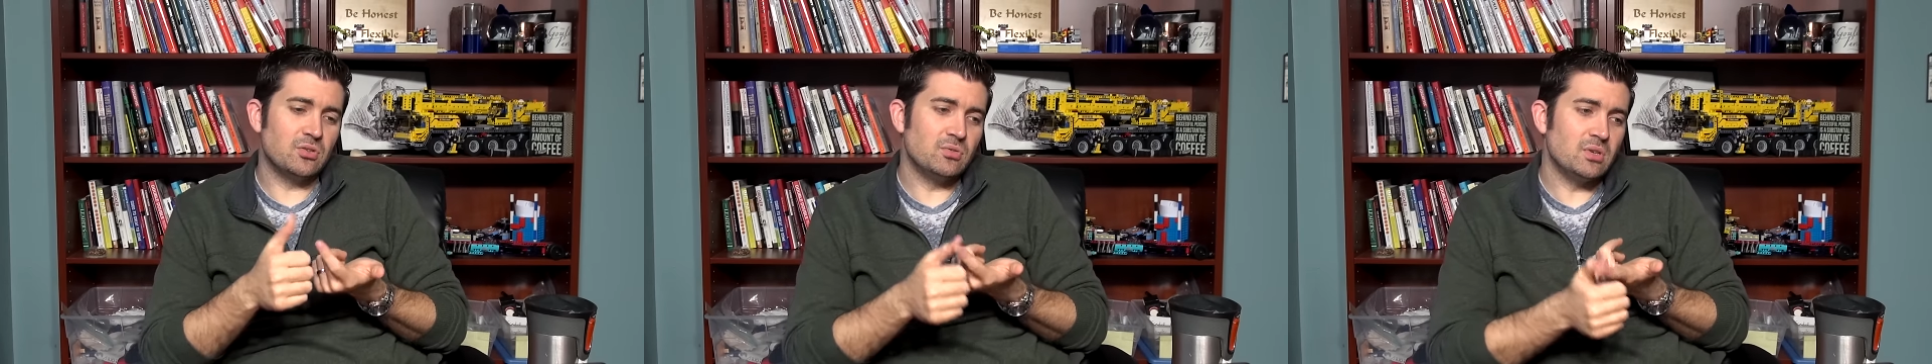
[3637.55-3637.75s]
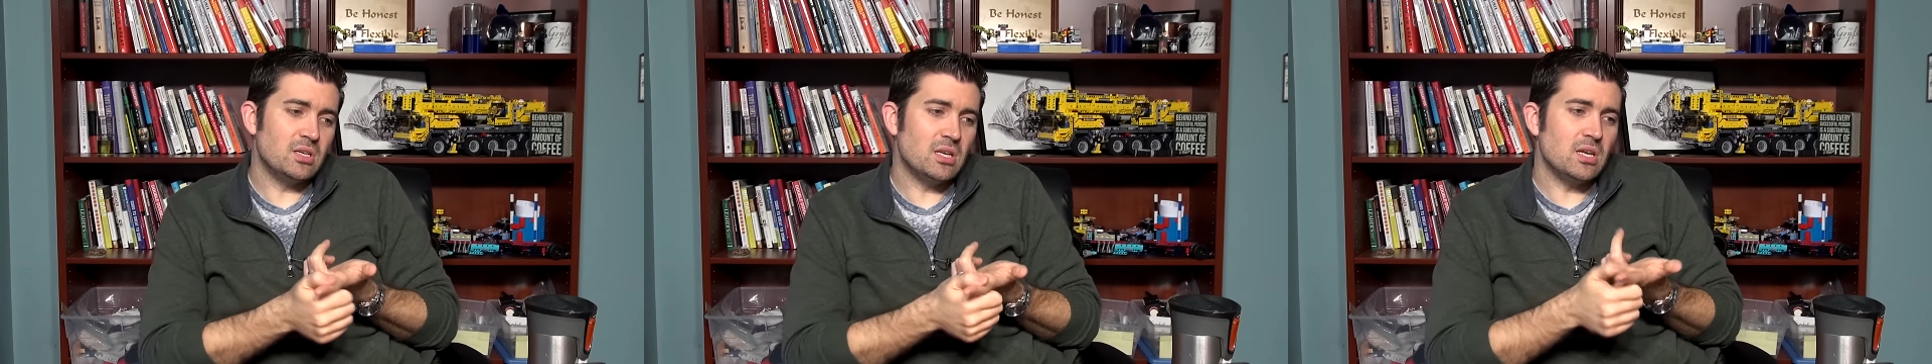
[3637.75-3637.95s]

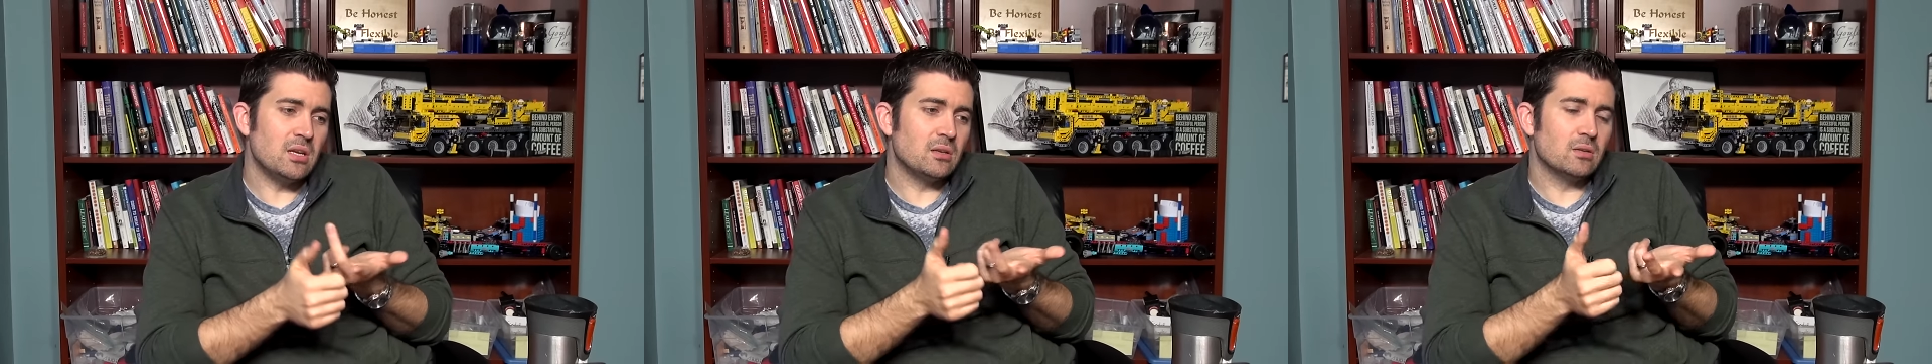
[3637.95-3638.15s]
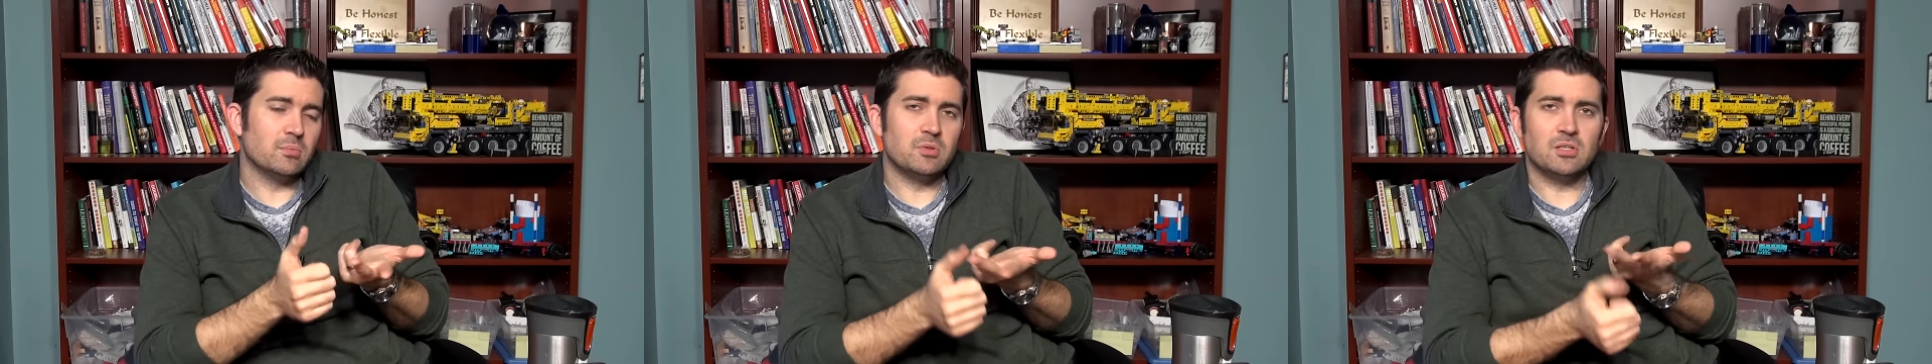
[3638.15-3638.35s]

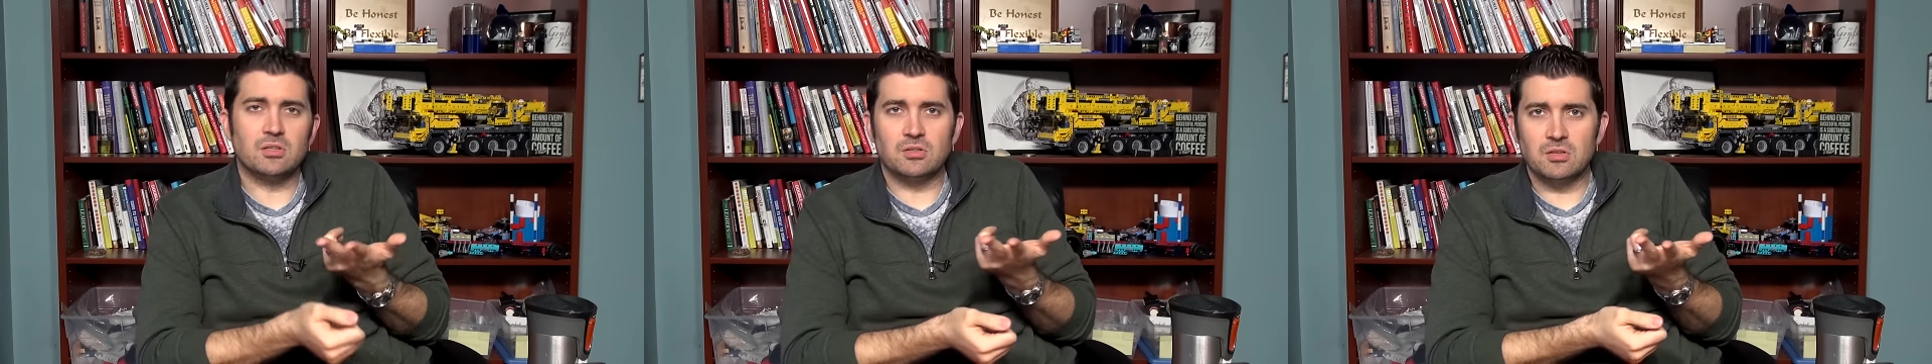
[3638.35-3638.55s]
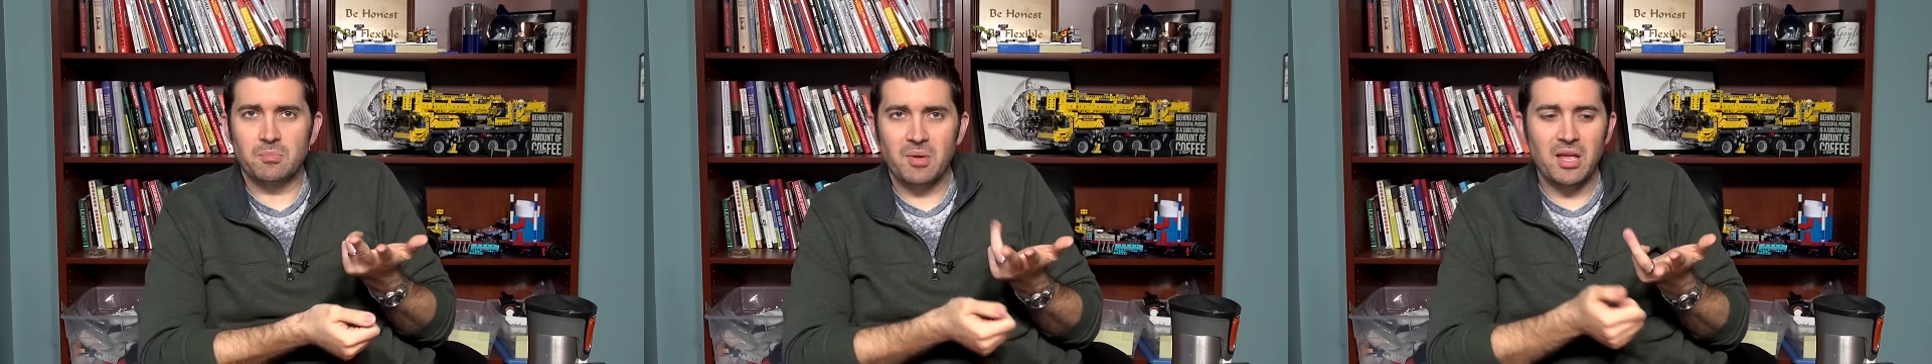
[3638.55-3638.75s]
unique? Is
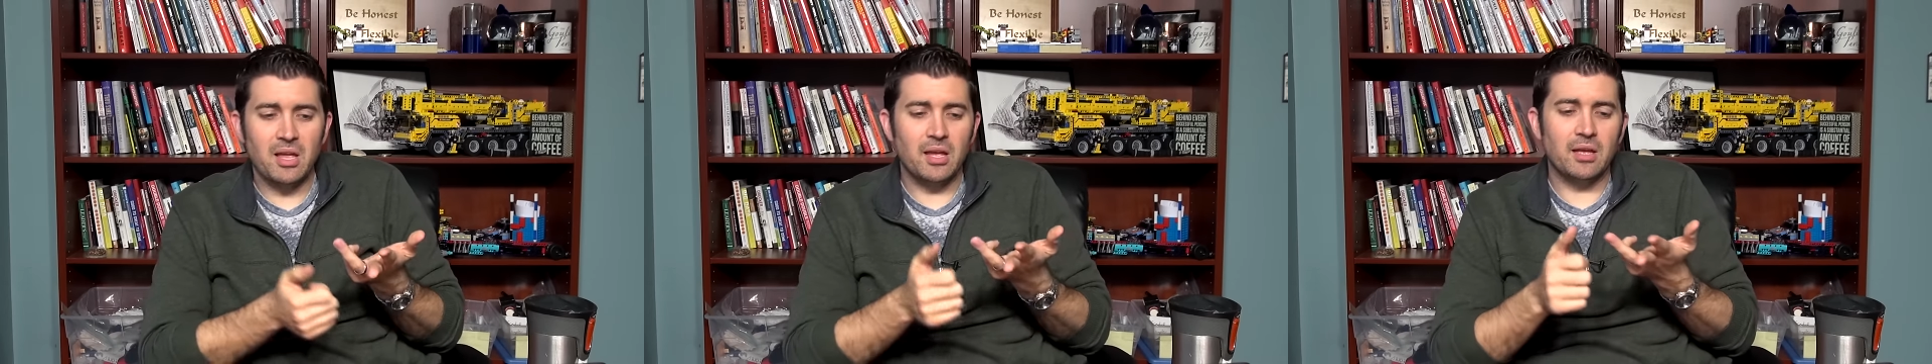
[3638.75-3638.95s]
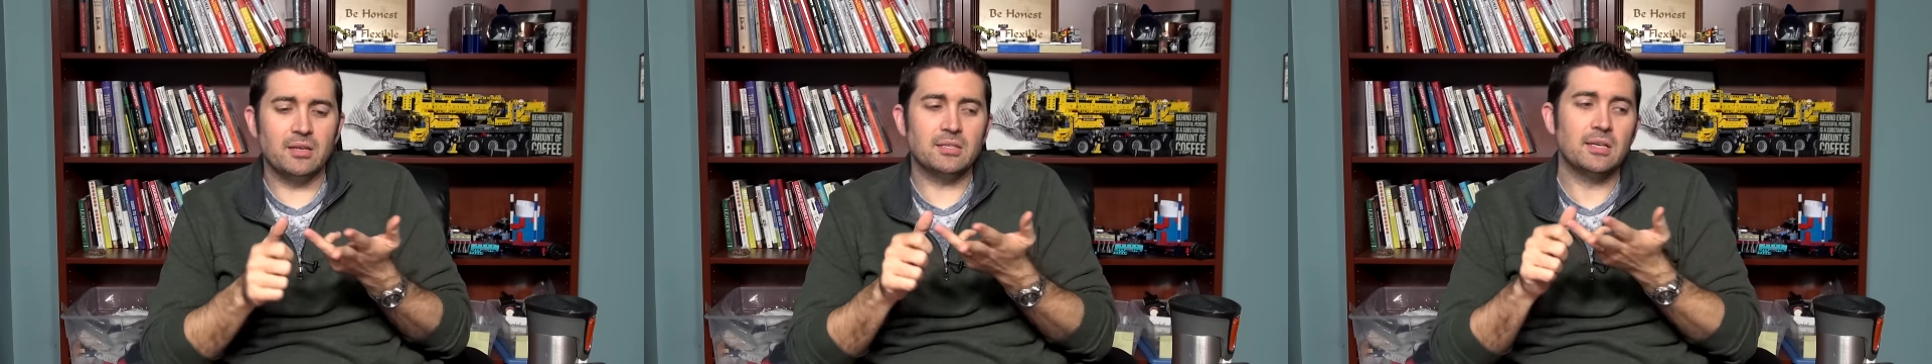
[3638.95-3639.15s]
there
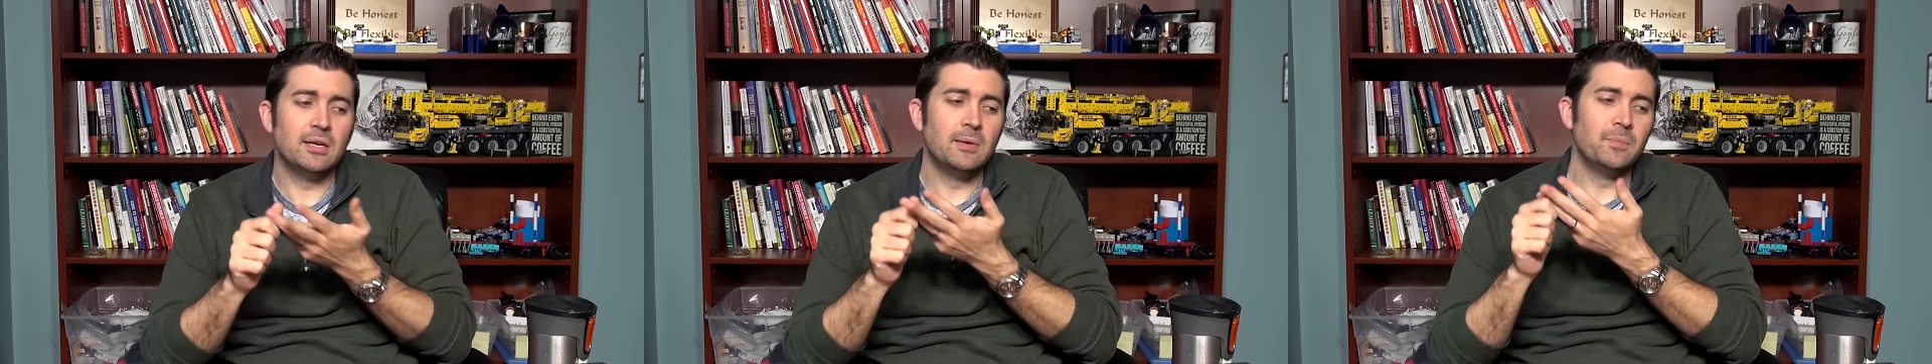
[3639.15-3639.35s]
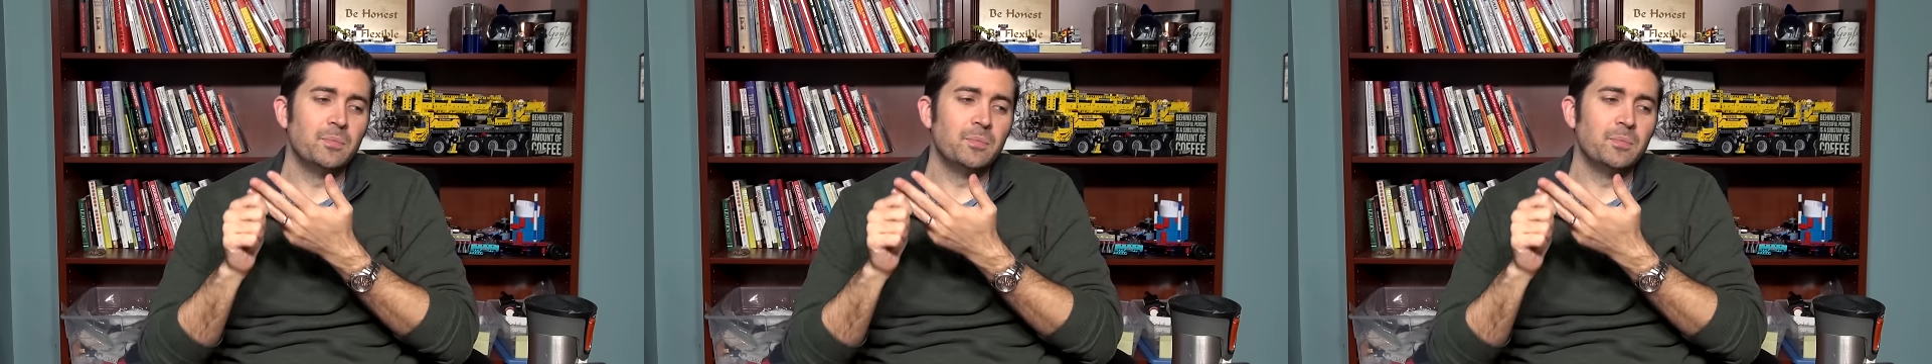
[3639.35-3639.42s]
demand?